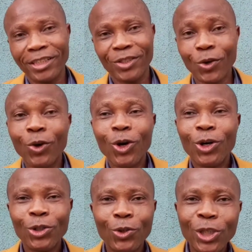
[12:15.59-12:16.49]
So
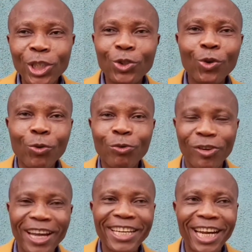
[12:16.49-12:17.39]
you need to
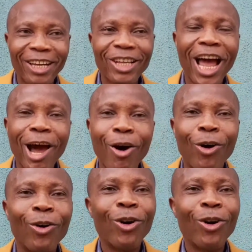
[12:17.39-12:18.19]
find out how